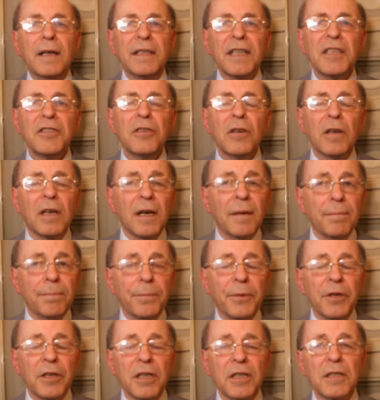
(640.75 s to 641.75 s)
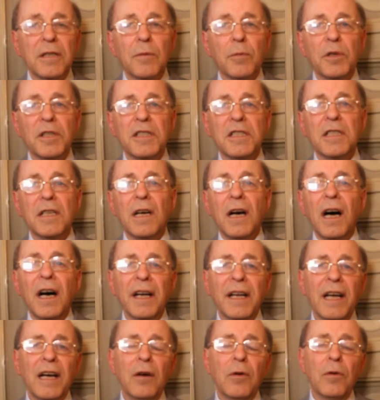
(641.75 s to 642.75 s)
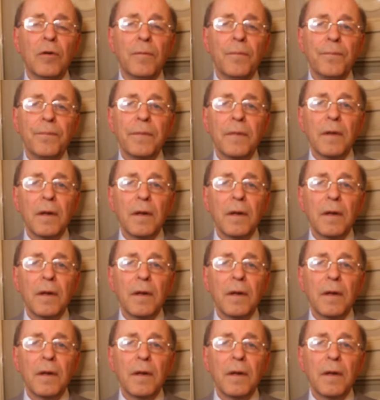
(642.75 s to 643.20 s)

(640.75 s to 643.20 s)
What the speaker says: Russian companies which are now,